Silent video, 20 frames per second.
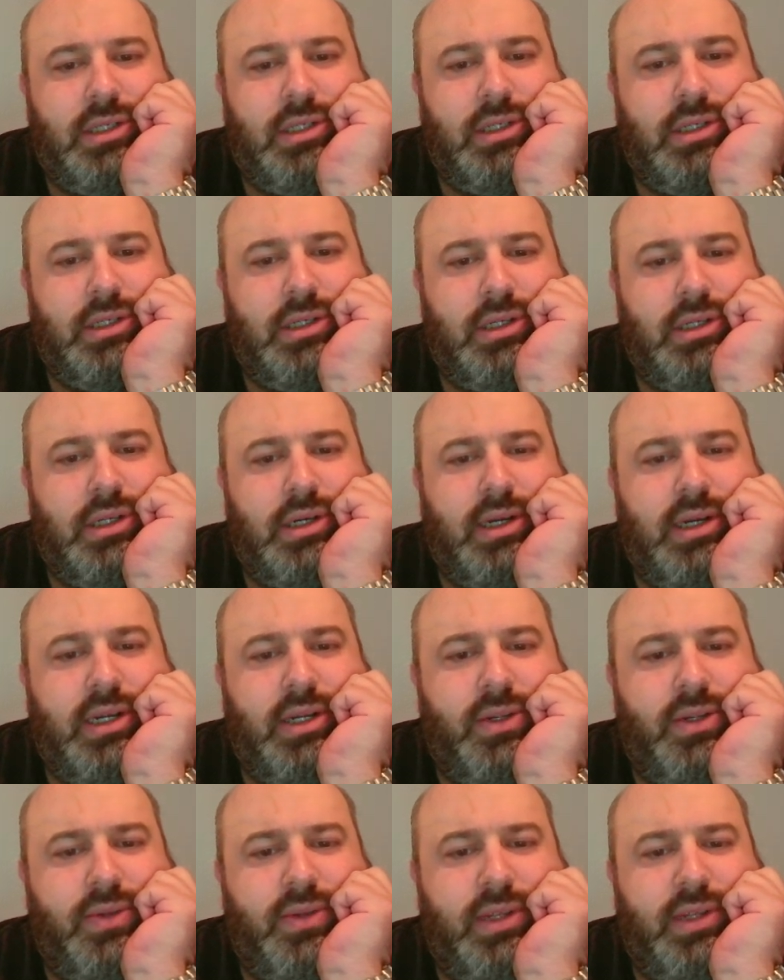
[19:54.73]
No, I
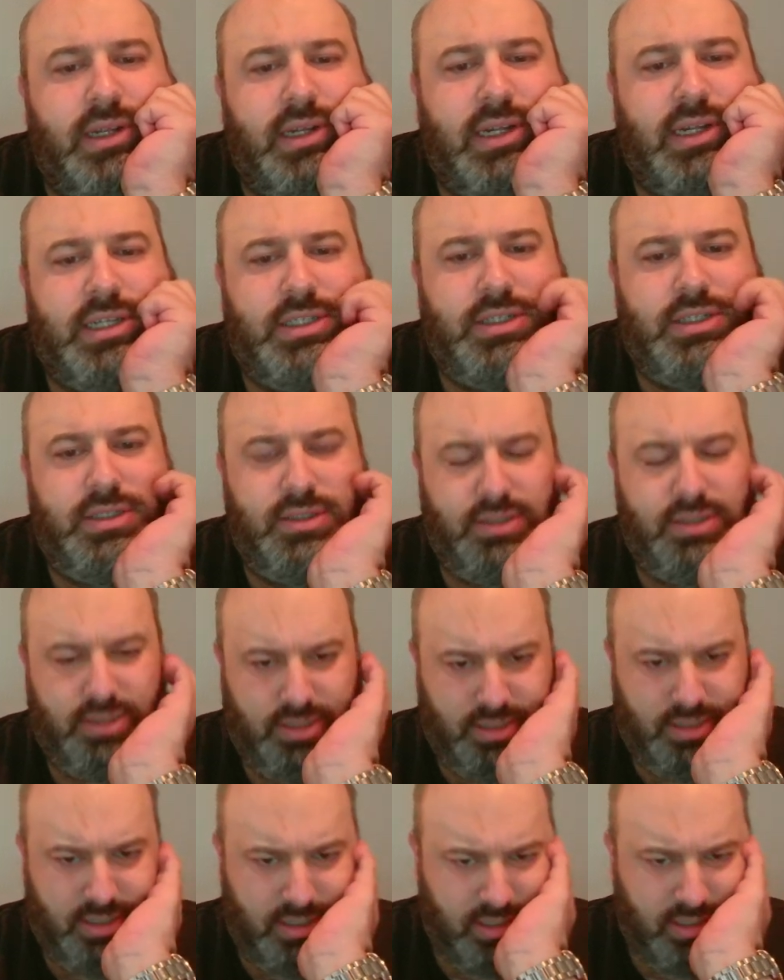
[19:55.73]
don't think that's
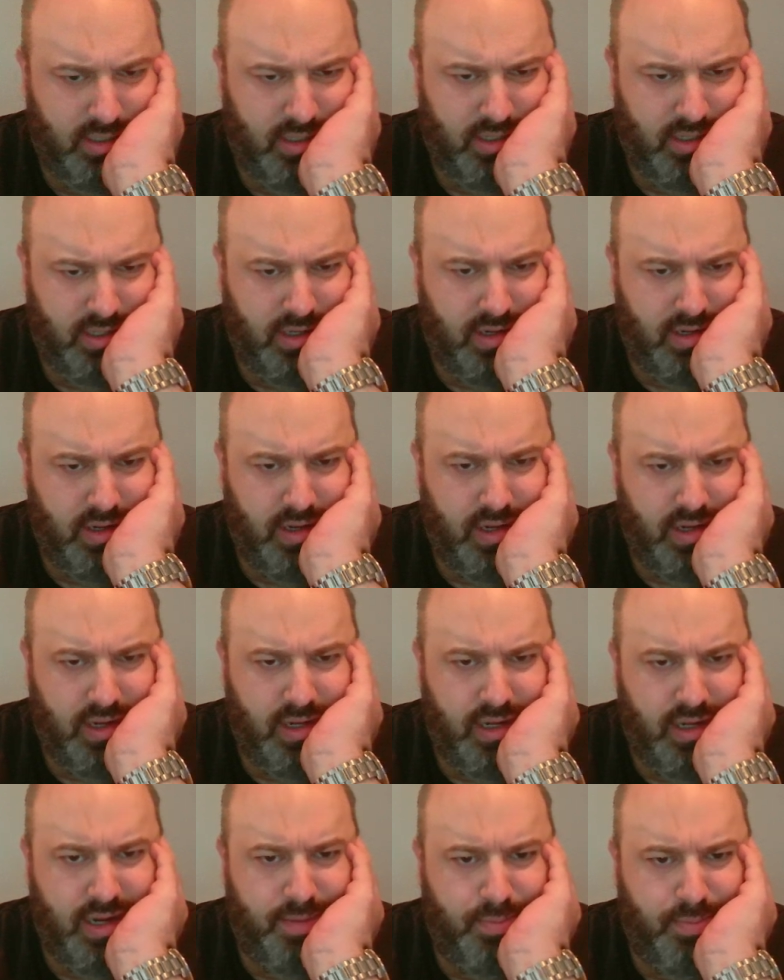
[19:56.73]

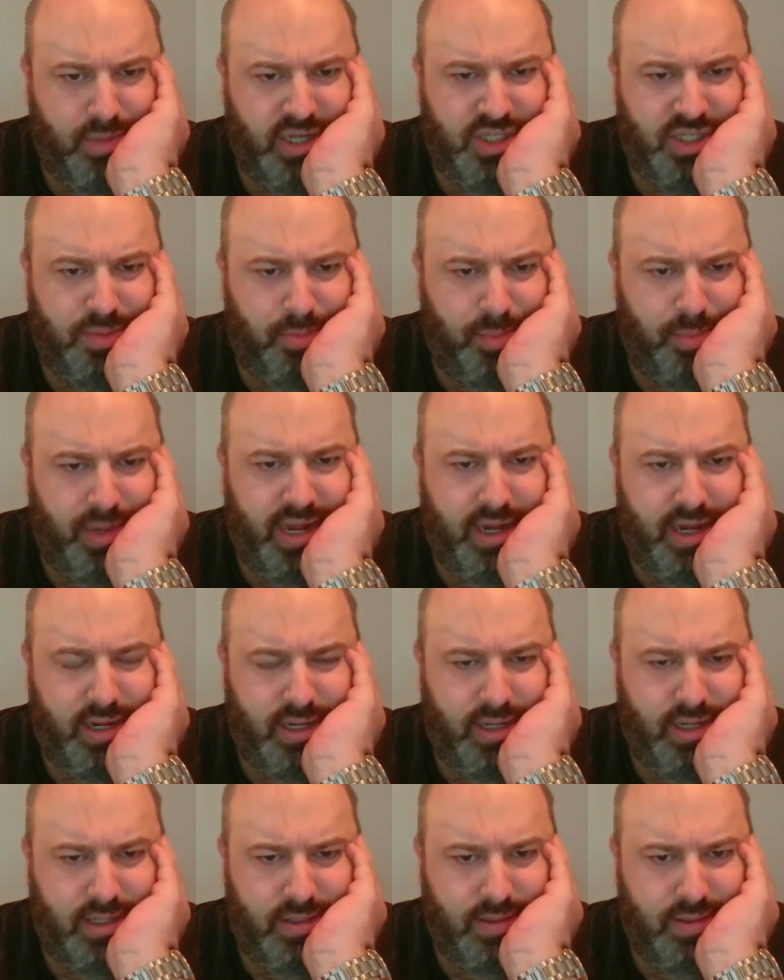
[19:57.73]
that much better.